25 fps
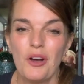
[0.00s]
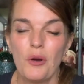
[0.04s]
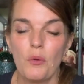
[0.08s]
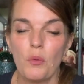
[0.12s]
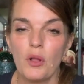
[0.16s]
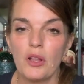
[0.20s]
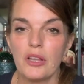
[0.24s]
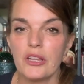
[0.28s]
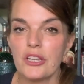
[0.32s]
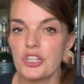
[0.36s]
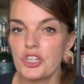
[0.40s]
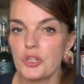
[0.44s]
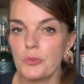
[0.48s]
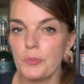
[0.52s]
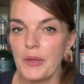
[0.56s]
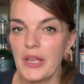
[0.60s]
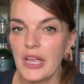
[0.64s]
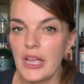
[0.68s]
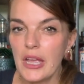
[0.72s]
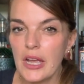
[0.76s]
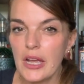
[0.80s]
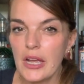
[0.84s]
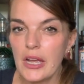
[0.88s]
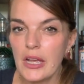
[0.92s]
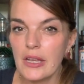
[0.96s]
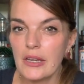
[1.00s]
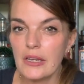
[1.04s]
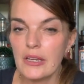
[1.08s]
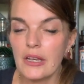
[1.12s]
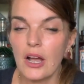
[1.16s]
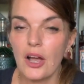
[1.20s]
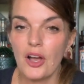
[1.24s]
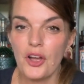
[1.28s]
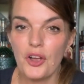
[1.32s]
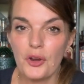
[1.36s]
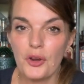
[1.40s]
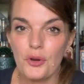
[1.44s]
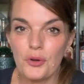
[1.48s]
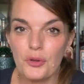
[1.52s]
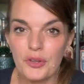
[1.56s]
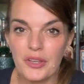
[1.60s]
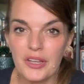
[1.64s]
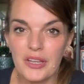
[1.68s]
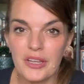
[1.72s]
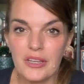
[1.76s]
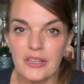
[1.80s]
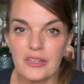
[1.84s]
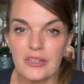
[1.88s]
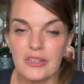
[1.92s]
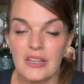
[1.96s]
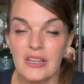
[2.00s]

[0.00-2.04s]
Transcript: Well, in Japan, Ireland,